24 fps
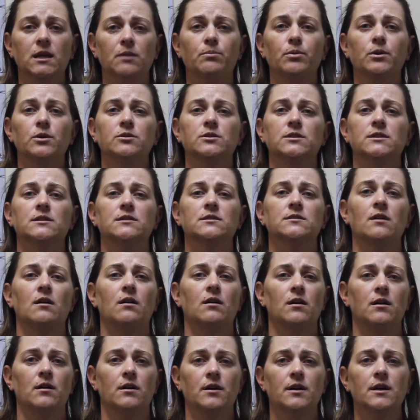bruises
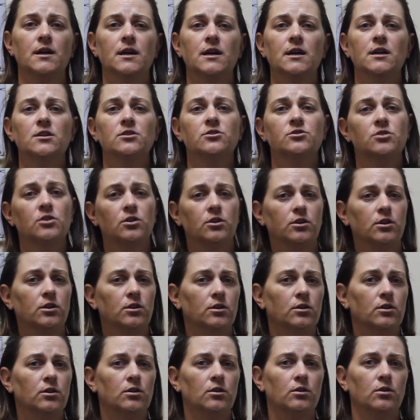are
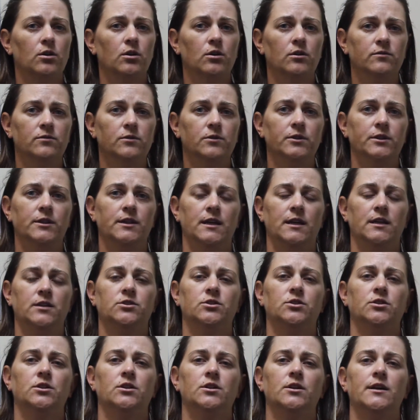circular or oval in
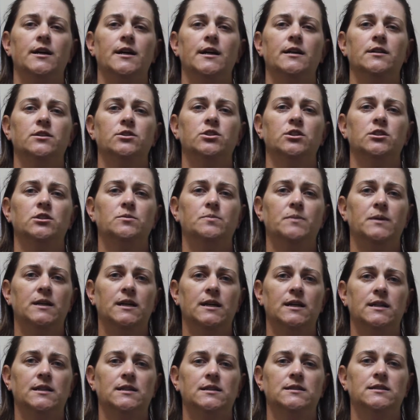nature, and just
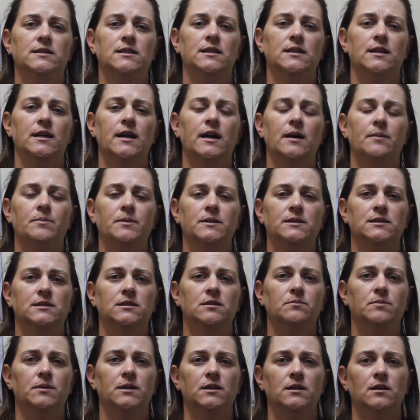because it happens
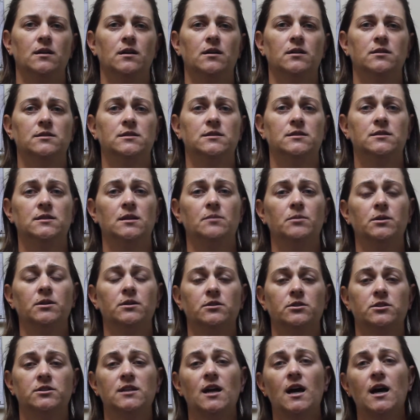to be a
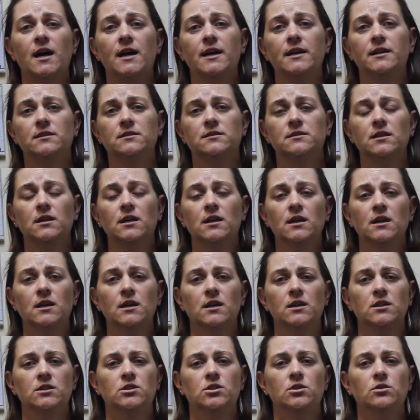similar size
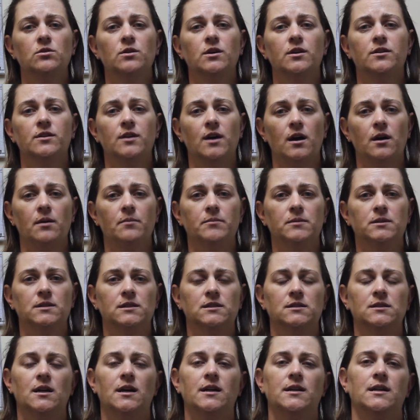to a thumb
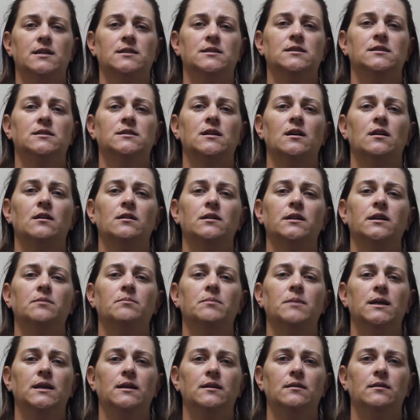does not necessarily
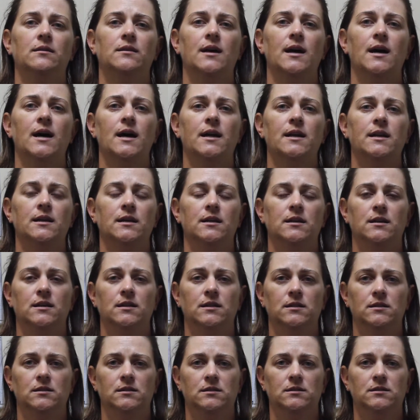mean that it
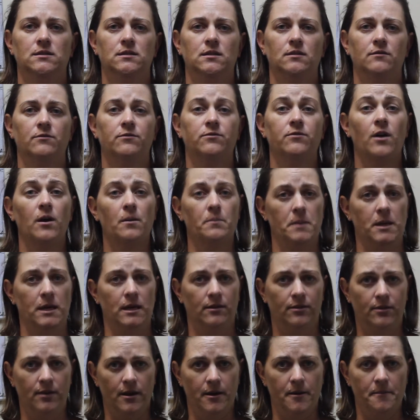is from
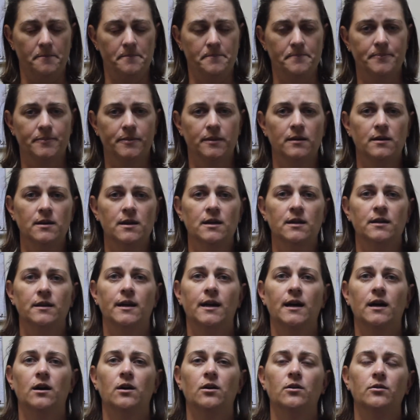a thumb.
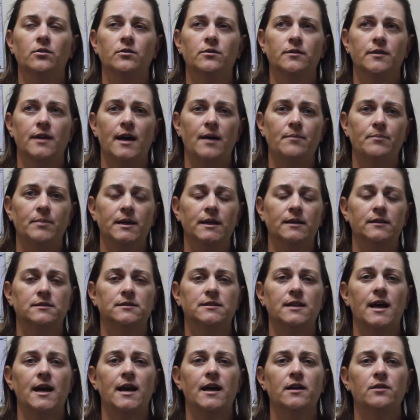Now, that being
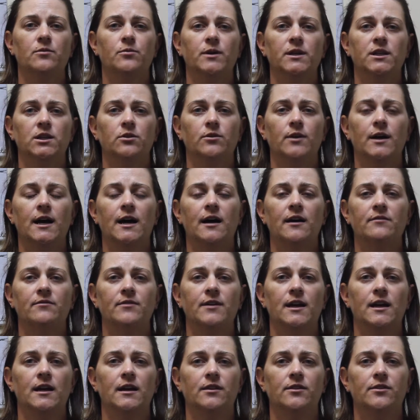said, when you have
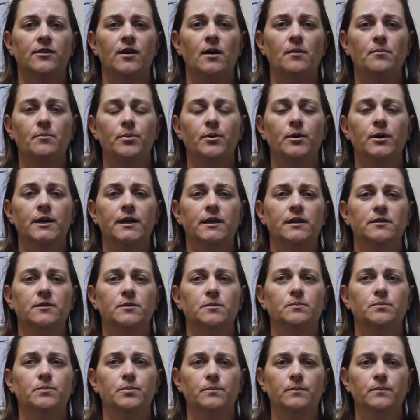a thumbprint